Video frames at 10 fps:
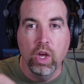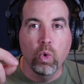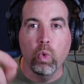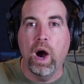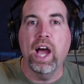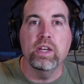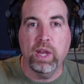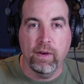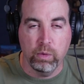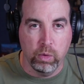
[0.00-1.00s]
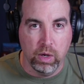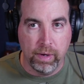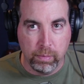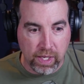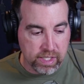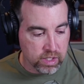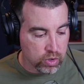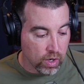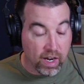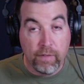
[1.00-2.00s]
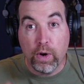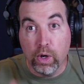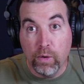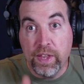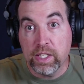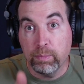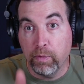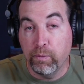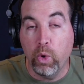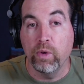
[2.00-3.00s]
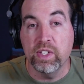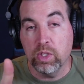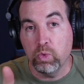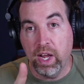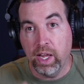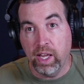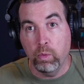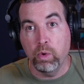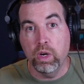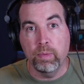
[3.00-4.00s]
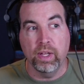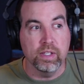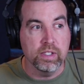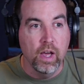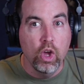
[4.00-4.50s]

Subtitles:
Why do we have to worry about a plastic straw? And I've heard this before. This is why I get worried about this.